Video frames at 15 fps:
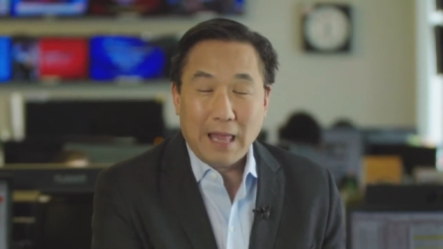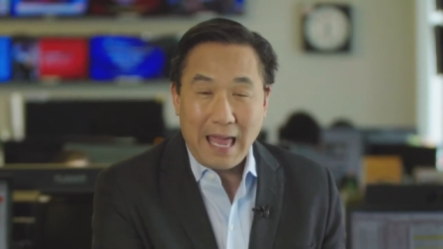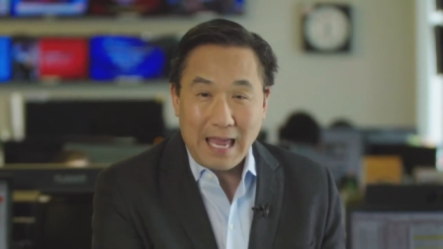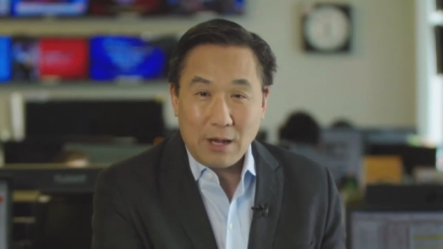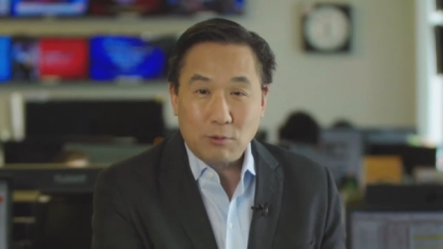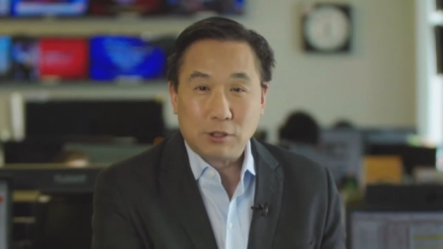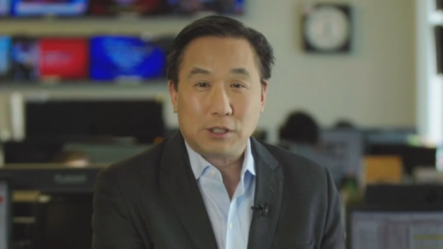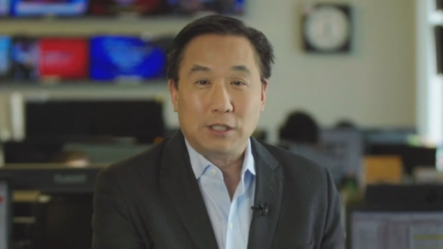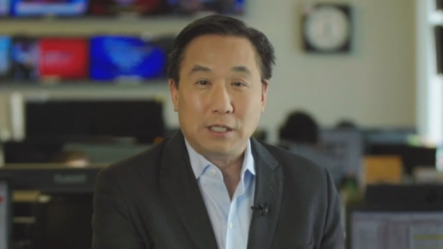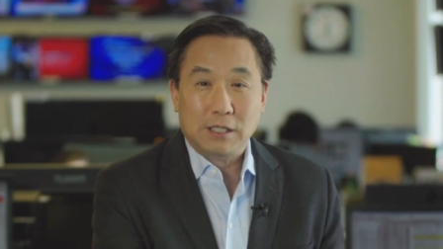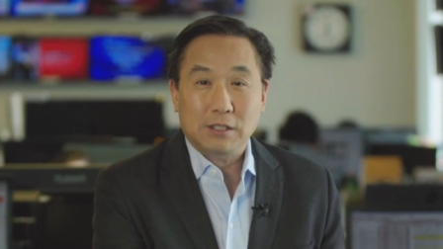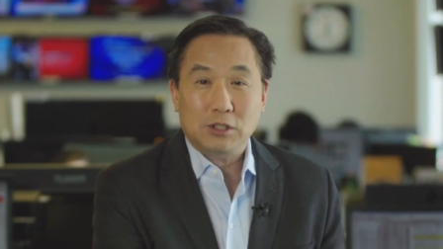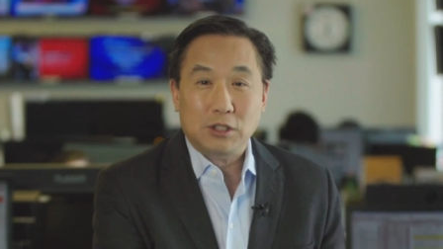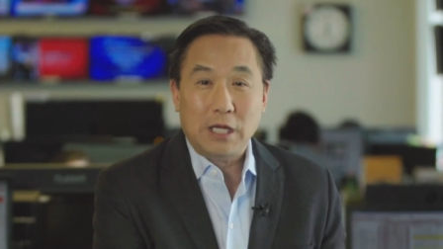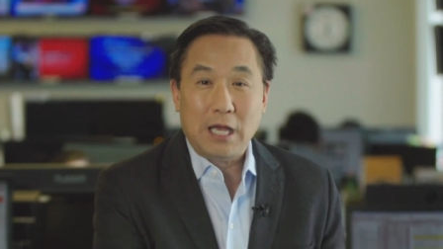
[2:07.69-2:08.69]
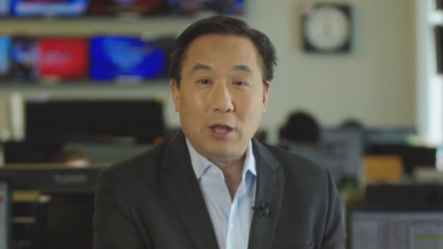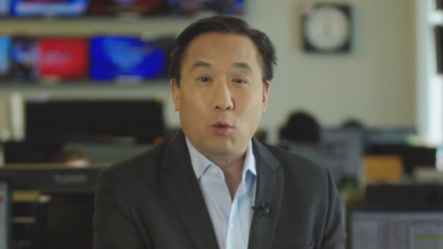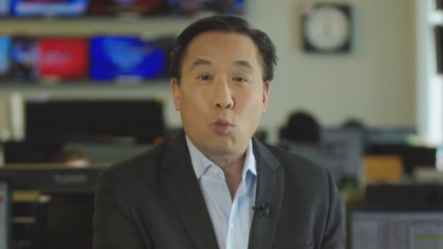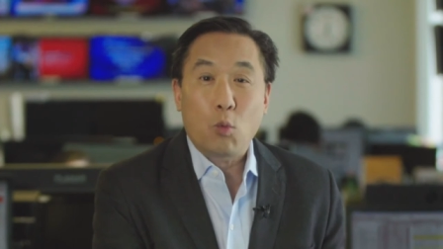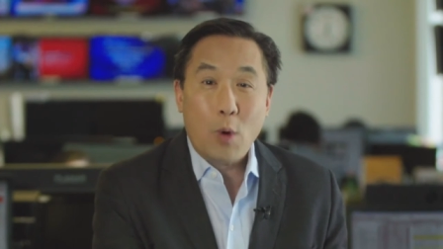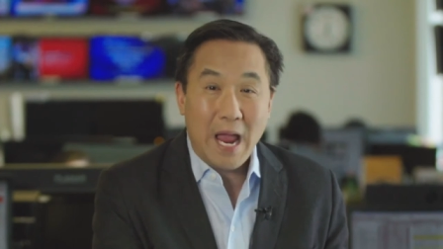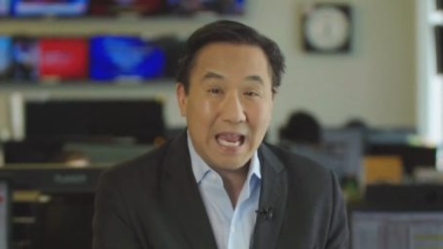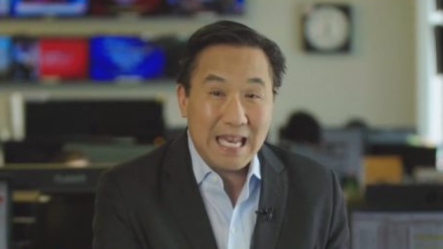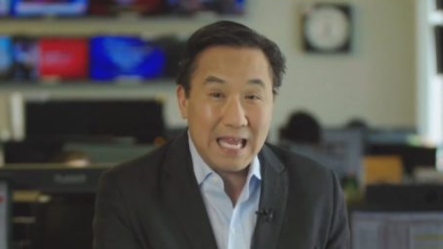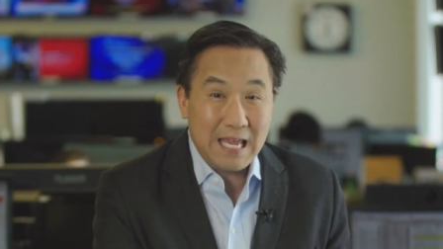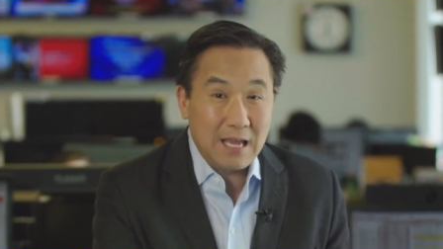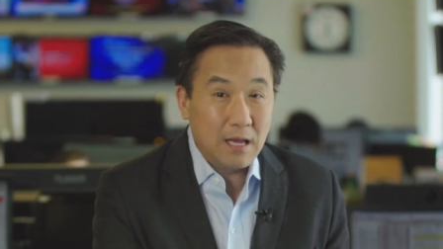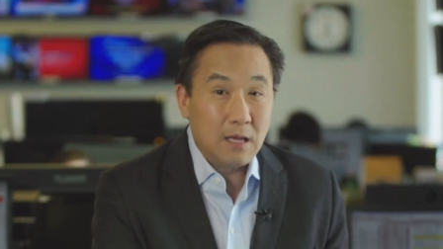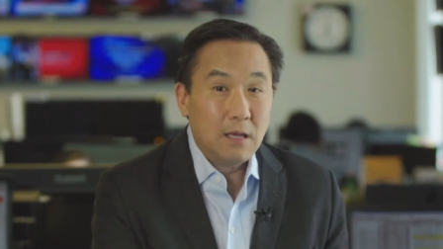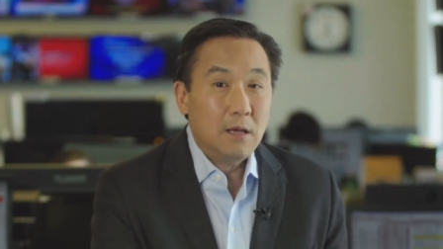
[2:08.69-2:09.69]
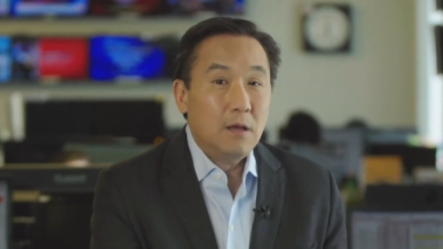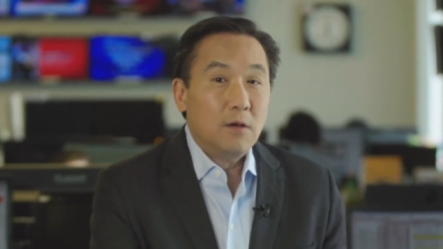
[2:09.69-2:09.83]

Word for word: languishing in jail, waiting